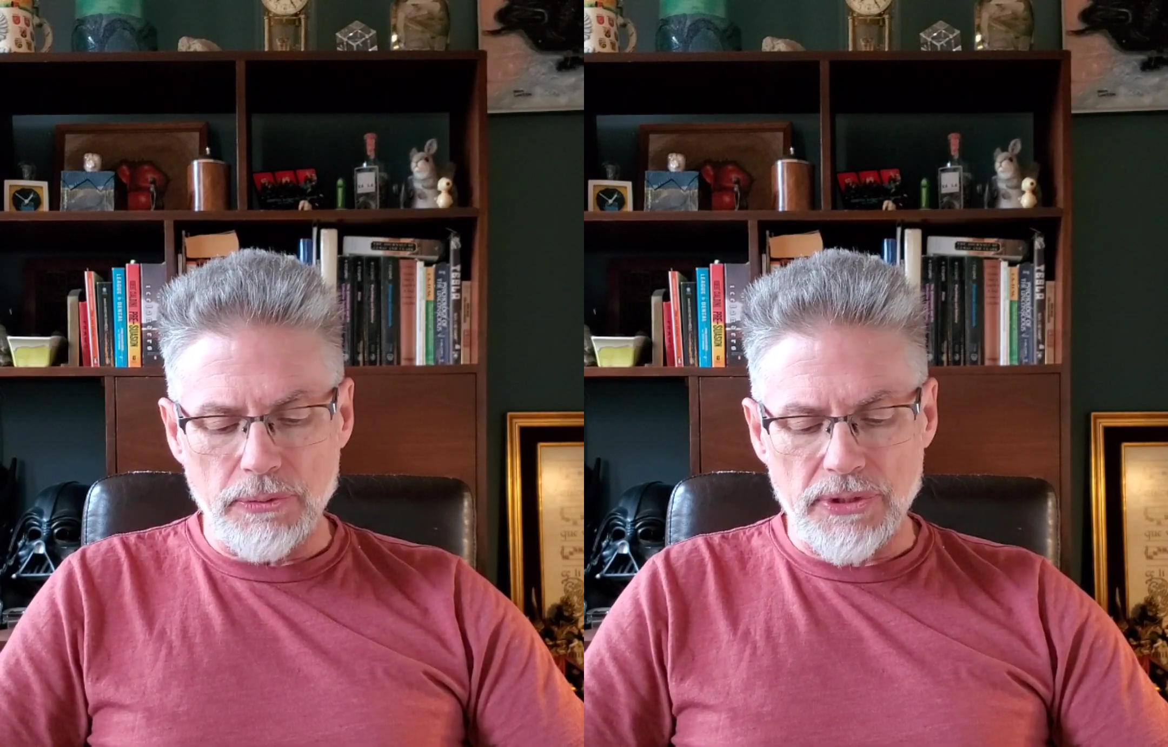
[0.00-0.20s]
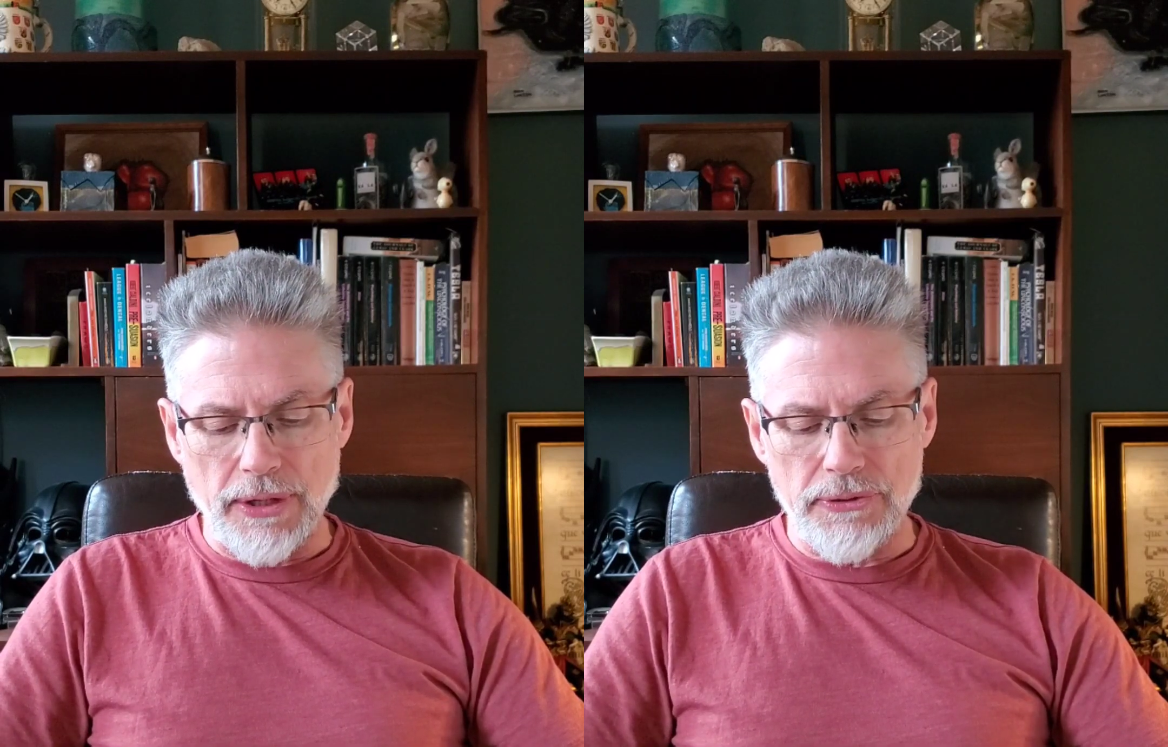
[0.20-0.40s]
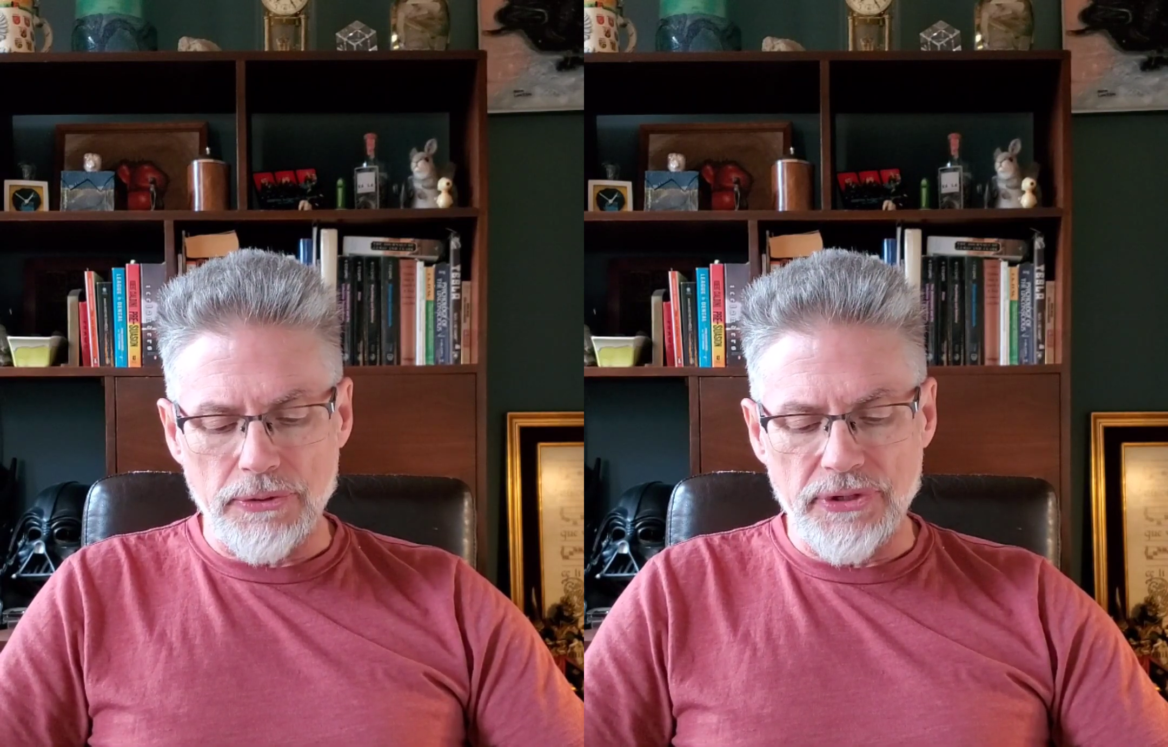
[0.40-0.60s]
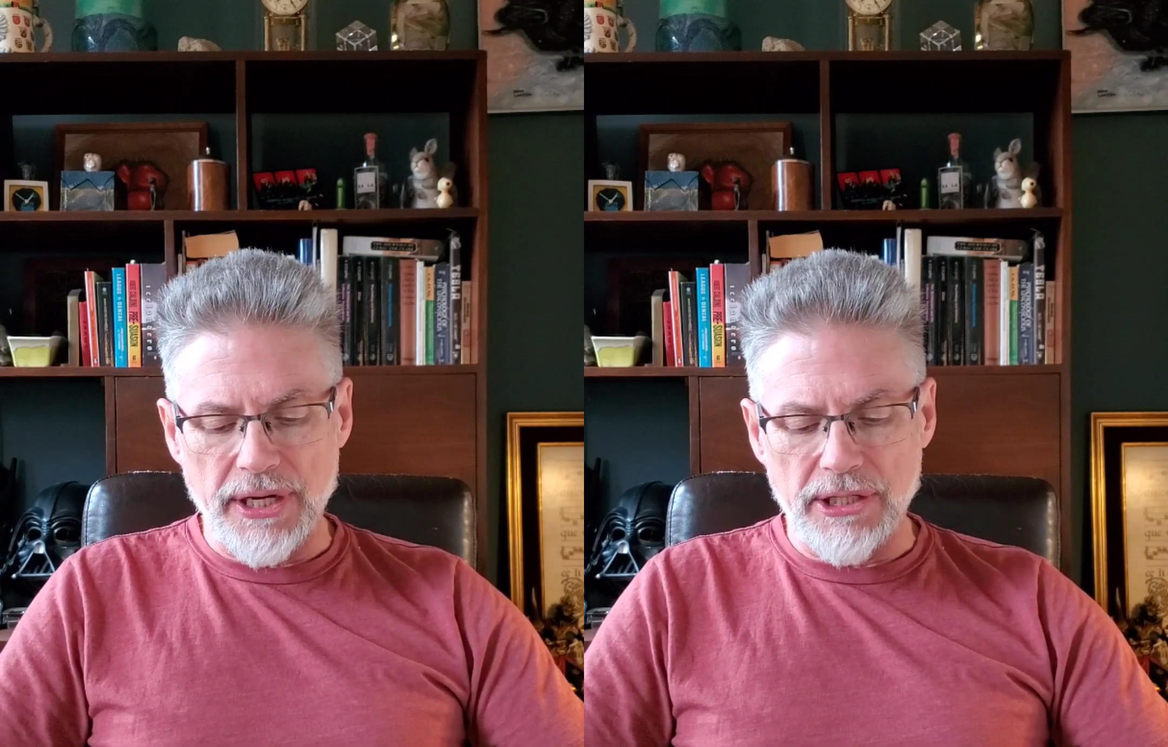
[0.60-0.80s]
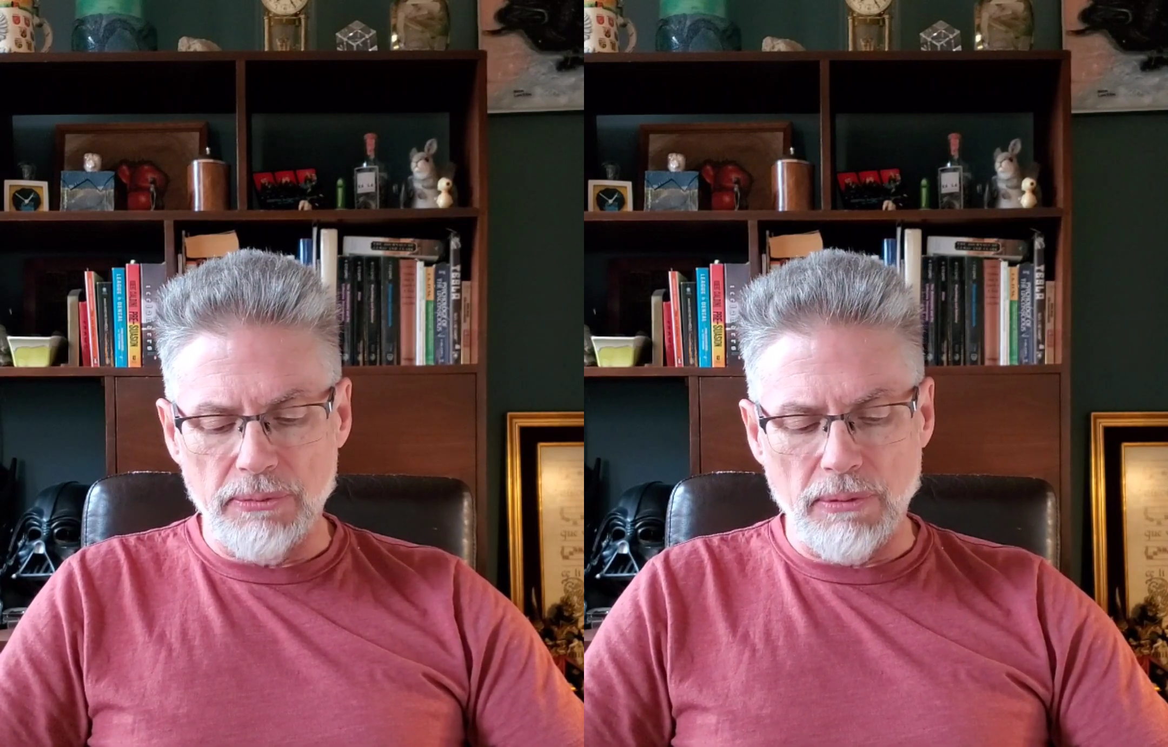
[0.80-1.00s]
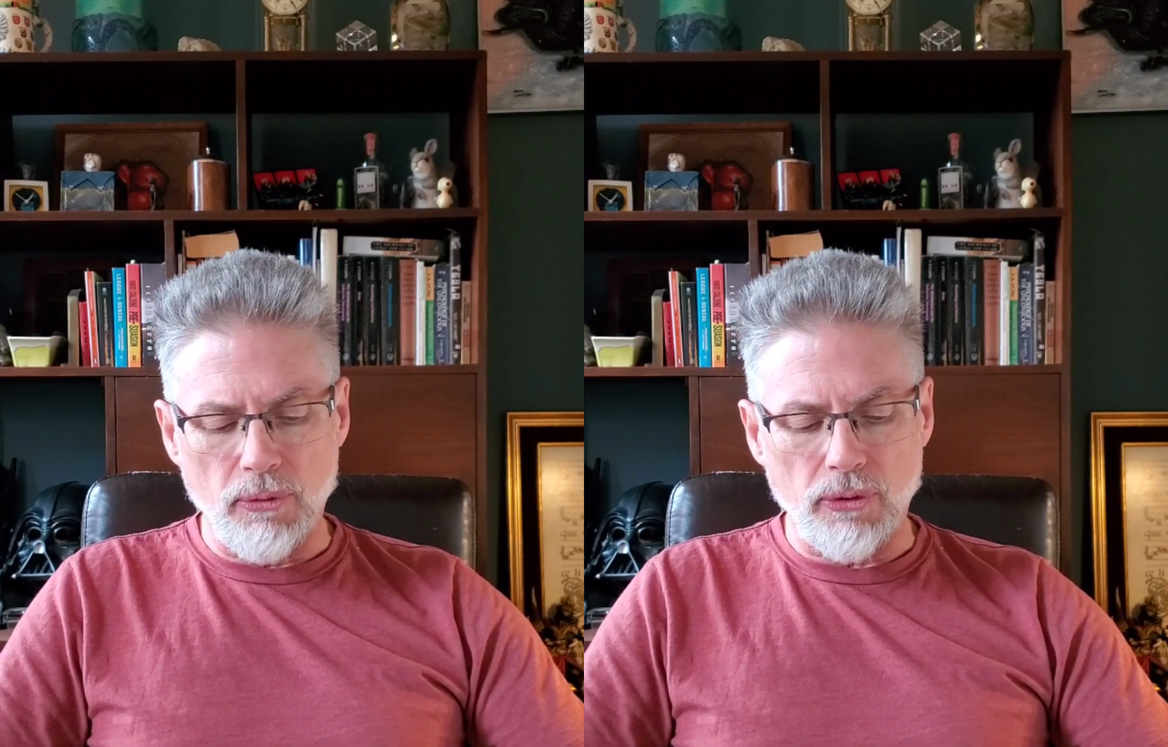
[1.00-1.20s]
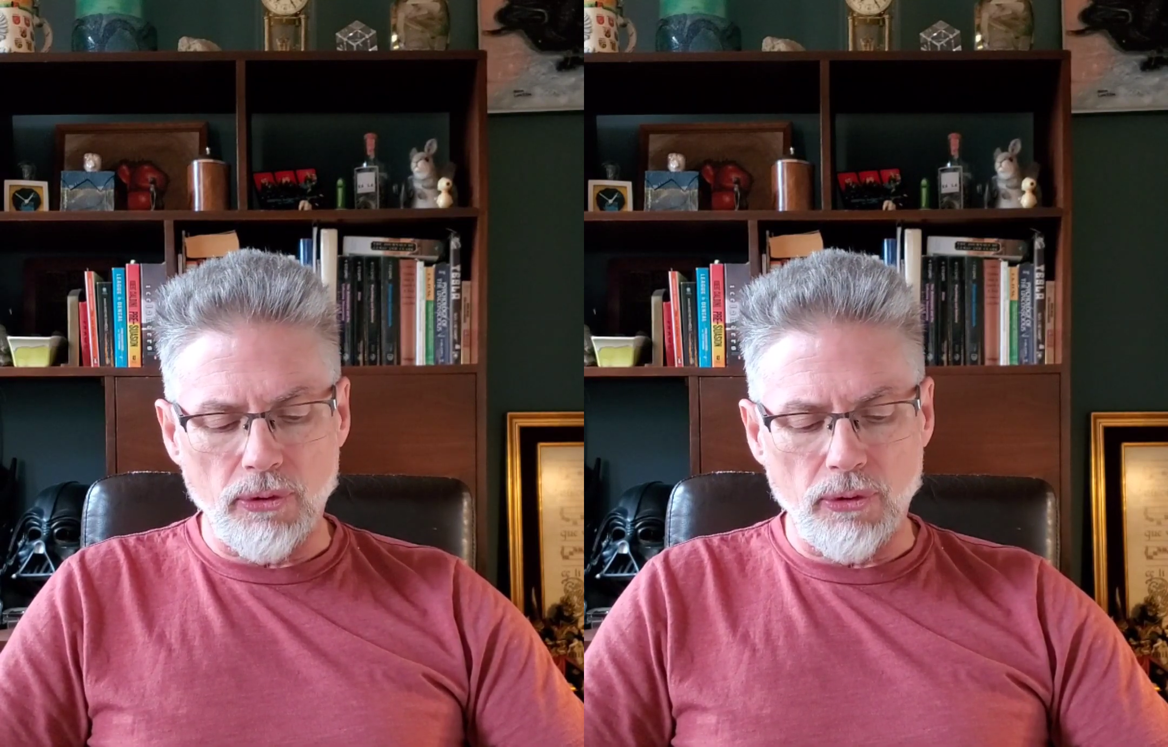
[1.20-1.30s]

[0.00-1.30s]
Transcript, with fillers: was also said to be more